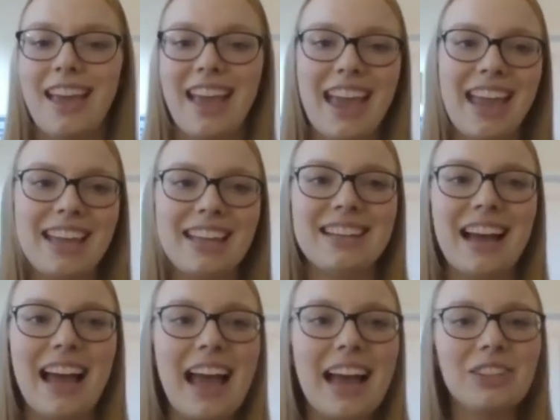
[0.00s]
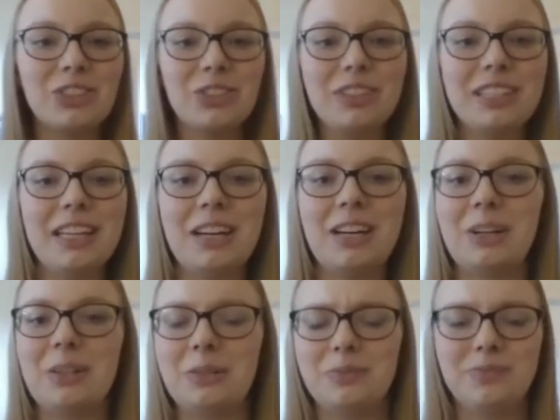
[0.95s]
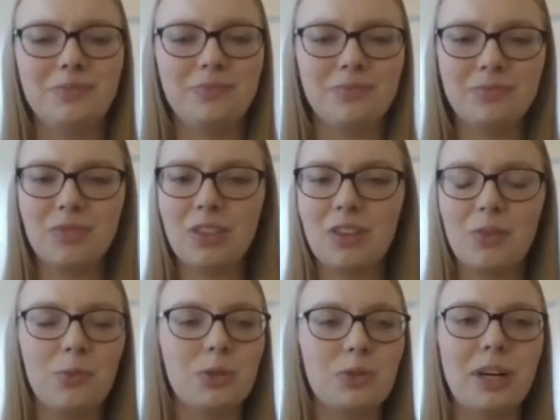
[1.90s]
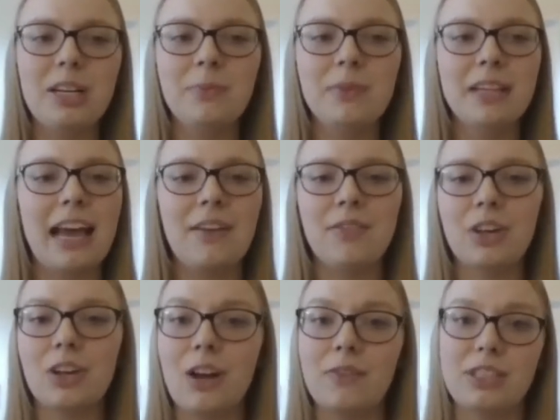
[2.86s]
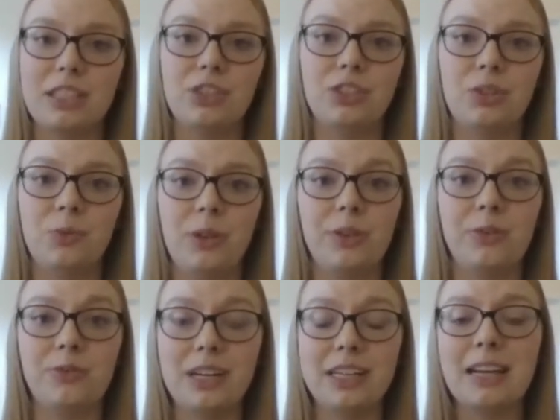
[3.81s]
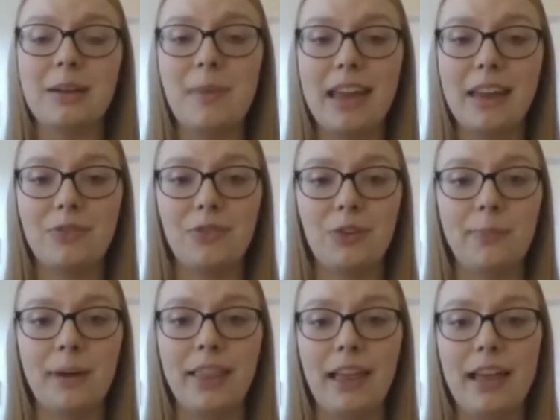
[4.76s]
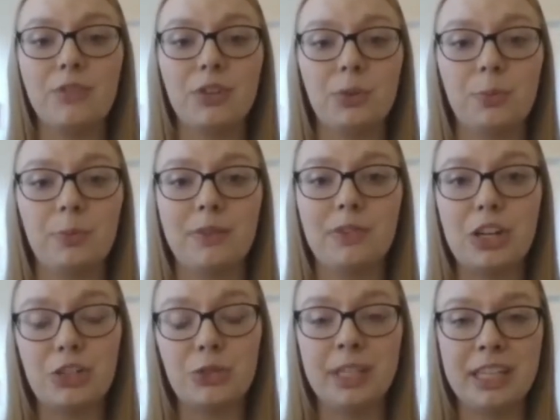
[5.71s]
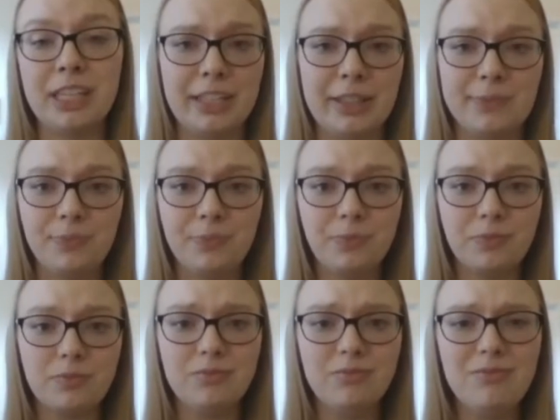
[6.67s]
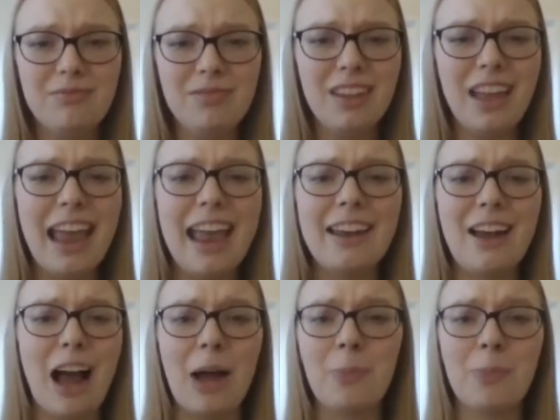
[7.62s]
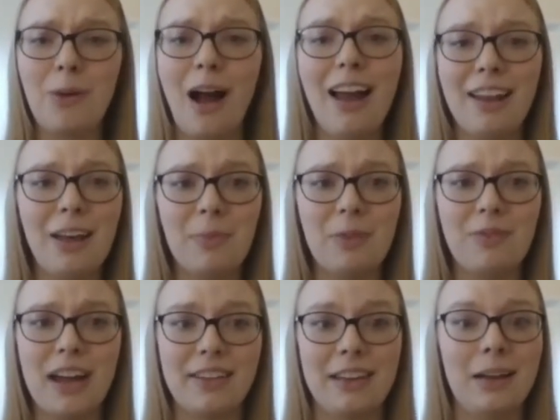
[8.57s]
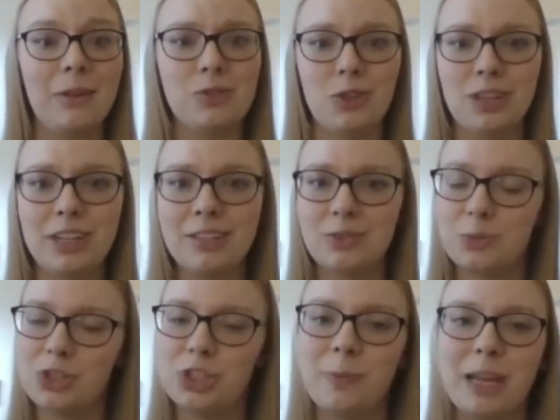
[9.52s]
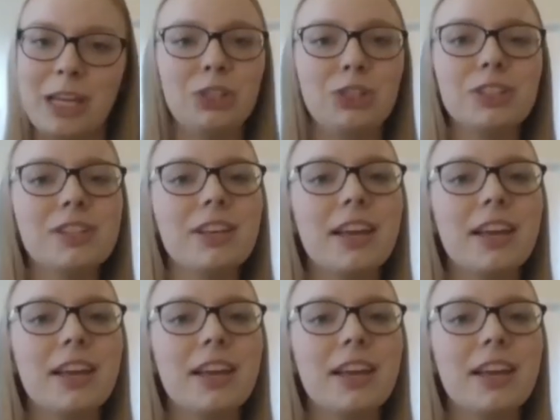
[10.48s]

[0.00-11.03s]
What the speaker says: And I actually was randomly having a conversation with a friend I made from my life group my freshman year. And I brought up the fact that I was looking at switching majors,